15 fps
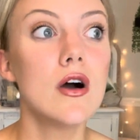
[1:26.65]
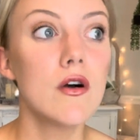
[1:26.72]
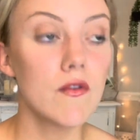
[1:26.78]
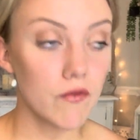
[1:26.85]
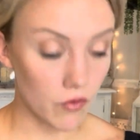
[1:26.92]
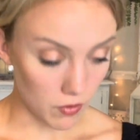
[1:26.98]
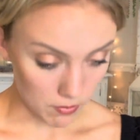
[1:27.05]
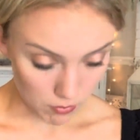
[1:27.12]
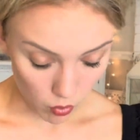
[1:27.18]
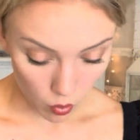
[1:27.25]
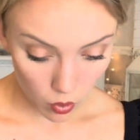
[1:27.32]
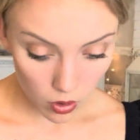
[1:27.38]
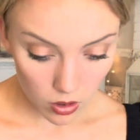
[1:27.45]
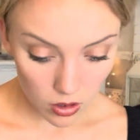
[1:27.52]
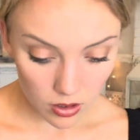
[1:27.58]
for
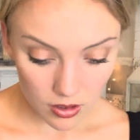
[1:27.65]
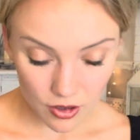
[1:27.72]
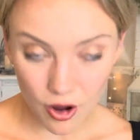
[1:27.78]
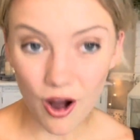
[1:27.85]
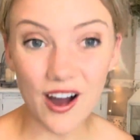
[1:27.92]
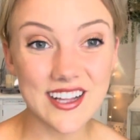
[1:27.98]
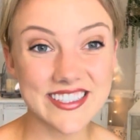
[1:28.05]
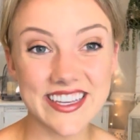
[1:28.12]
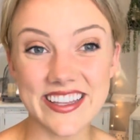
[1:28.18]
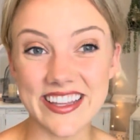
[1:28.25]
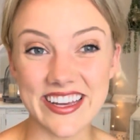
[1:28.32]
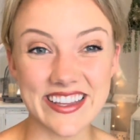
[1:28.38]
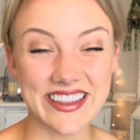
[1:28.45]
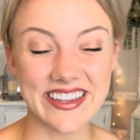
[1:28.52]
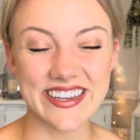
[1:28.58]
more content
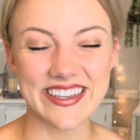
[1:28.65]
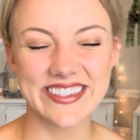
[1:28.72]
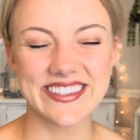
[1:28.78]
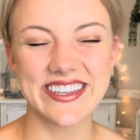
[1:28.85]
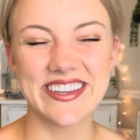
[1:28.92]
like this.